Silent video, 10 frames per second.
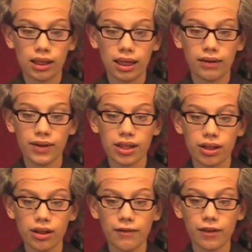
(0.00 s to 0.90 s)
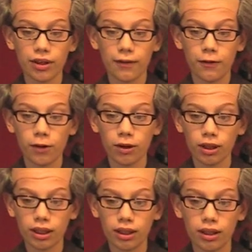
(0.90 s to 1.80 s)
In return for your
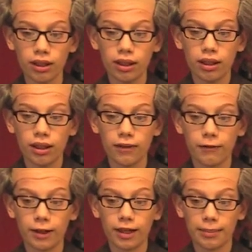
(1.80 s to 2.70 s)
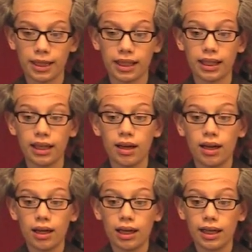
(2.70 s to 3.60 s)
4 confinements
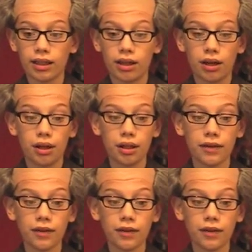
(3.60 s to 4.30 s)
and all of